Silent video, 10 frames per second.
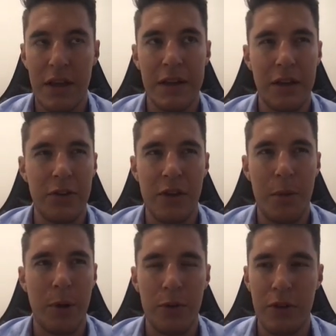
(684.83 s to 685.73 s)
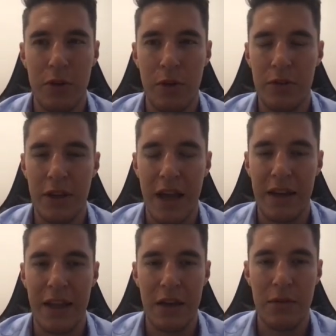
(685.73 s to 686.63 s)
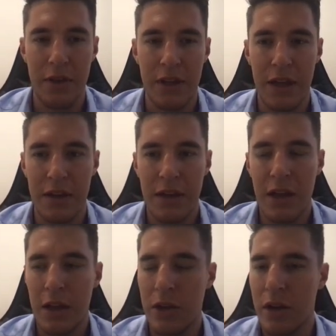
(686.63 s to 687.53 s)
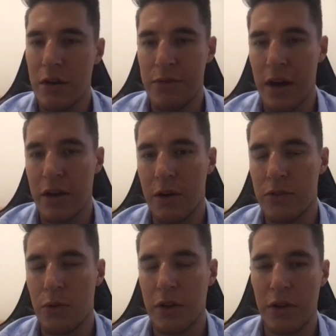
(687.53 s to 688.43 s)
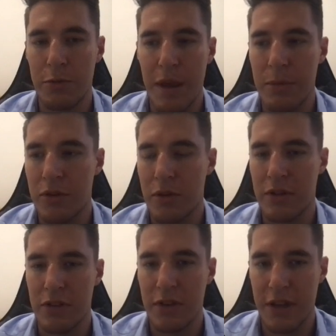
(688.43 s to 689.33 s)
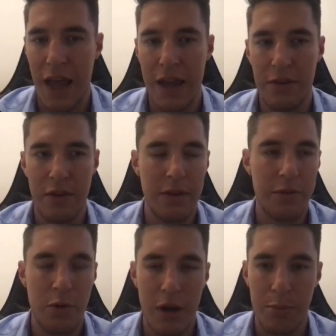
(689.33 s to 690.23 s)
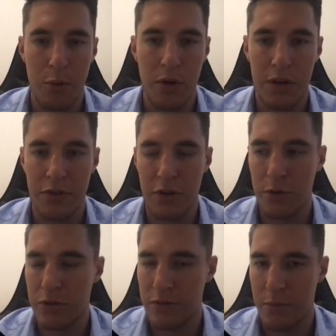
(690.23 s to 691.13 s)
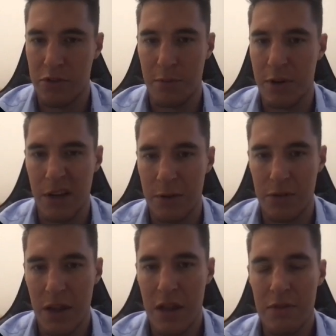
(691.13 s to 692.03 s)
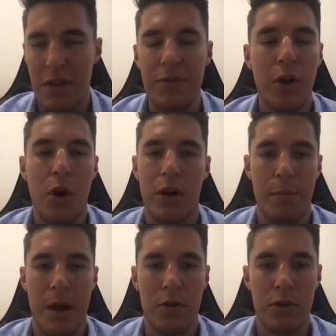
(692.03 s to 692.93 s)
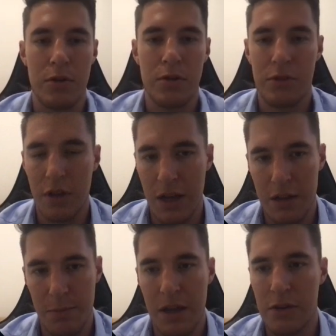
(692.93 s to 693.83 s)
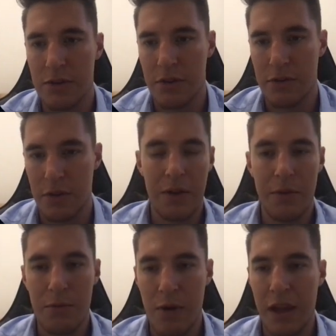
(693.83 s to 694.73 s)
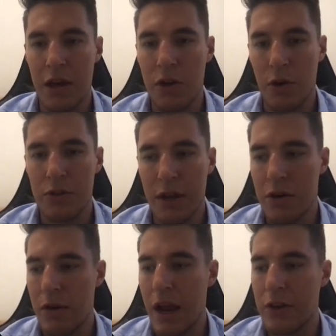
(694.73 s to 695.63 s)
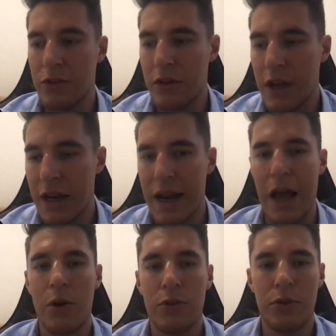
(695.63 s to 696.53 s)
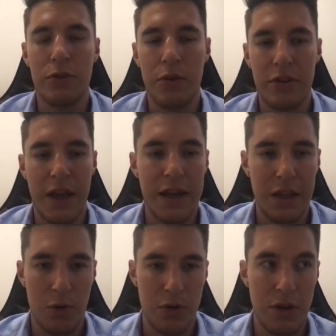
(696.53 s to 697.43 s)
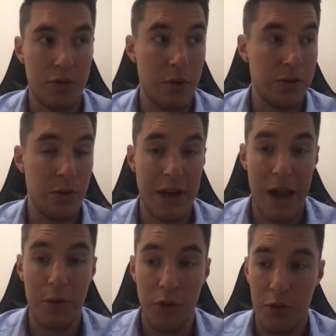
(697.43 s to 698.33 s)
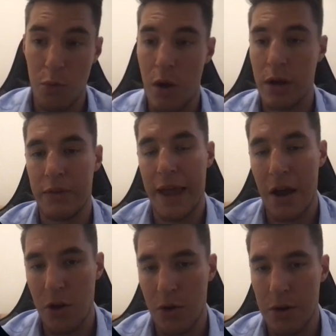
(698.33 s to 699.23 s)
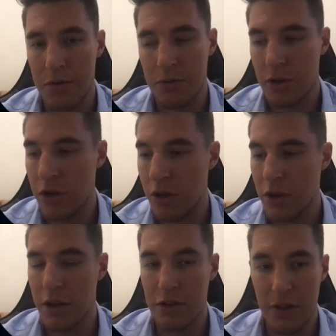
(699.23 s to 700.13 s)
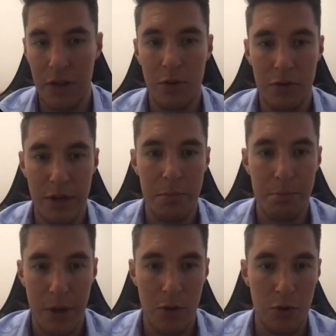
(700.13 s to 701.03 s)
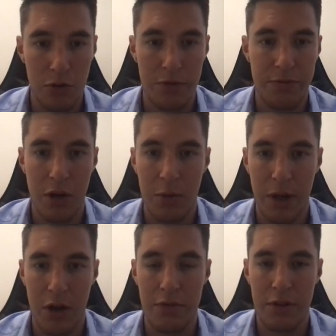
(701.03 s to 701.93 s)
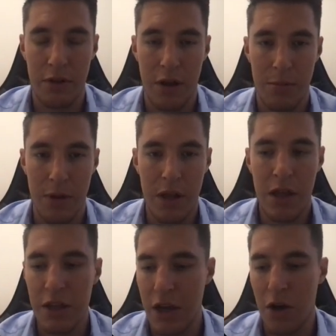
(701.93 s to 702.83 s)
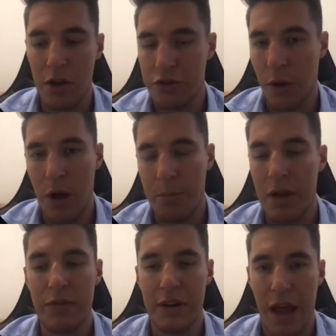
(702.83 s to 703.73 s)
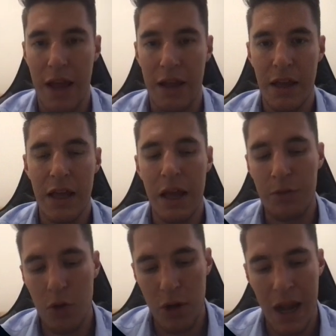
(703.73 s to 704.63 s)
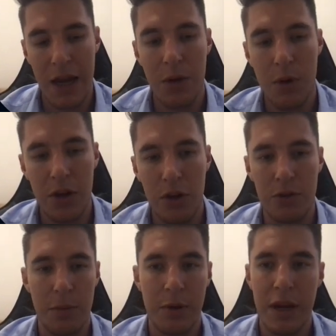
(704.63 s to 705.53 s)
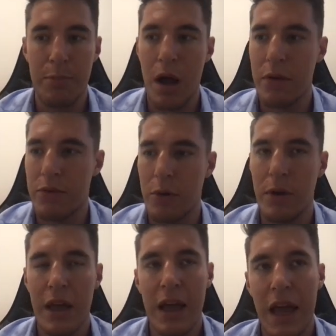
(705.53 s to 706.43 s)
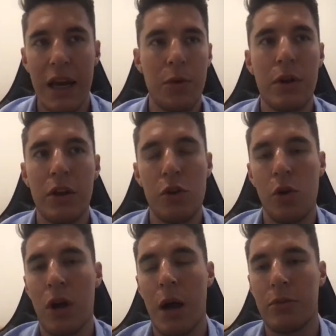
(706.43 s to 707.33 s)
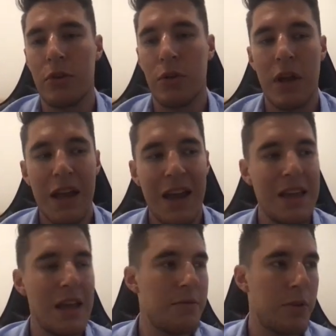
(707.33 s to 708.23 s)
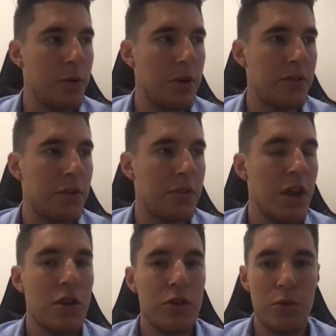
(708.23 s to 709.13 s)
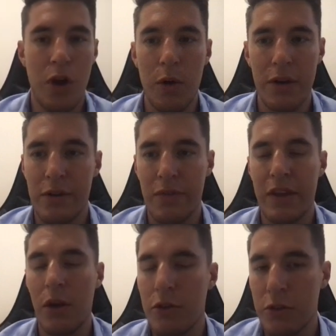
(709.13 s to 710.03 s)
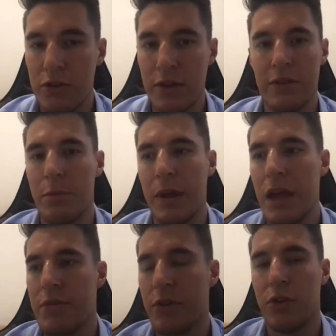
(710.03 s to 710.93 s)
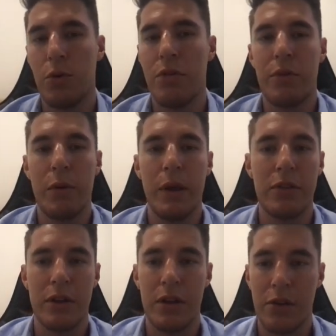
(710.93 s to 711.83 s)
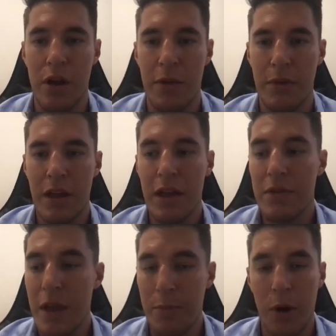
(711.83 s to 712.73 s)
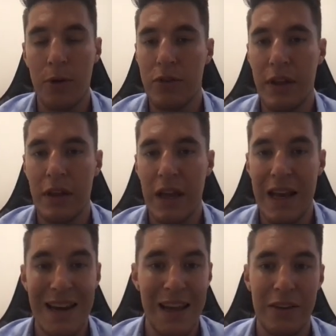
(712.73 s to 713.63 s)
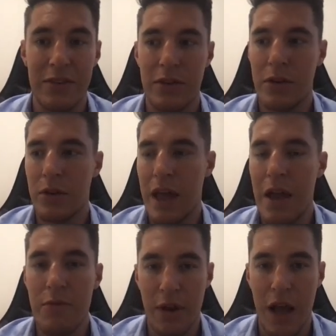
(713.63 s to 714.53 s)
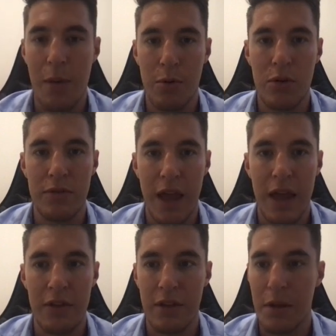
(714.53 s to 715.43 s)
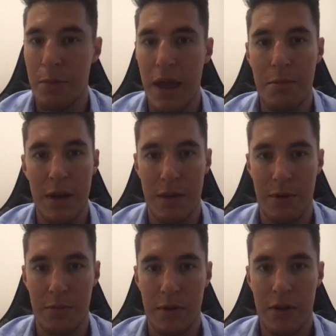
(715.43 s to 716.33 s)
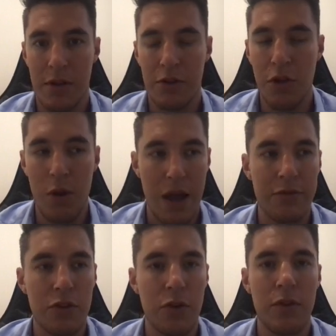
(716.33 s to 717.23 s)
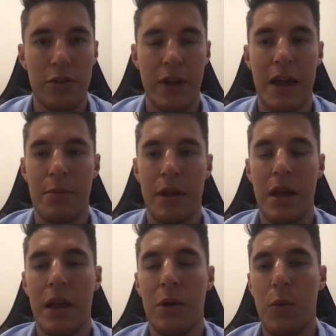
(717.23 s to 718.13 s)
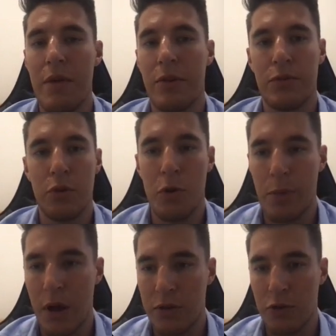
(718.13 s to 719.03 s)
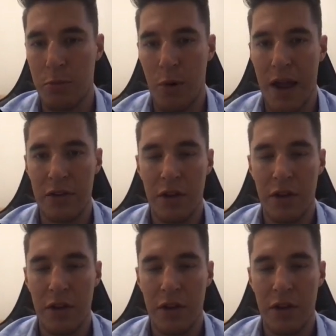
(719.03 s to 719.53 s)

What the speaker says: and then you start posting content at the end of the year, you're going to find that those audience members are disengaged. They've already bought a solution from someone else. They've forgotten about you. So you need to be consistent. Regular content creation allows you to retain the audience, also allows you to work with the algorithm so that you can continuously build your following over time. You got to show up every day. If you look at anyone that you typically buy from, anyone that you look up to, any influencers, you will notice that they don't just disappear for 2 or 3 weeks at a time. They're posting at least every couple of days at the bare minimum. So you have to do the same, whether it's for your personal brand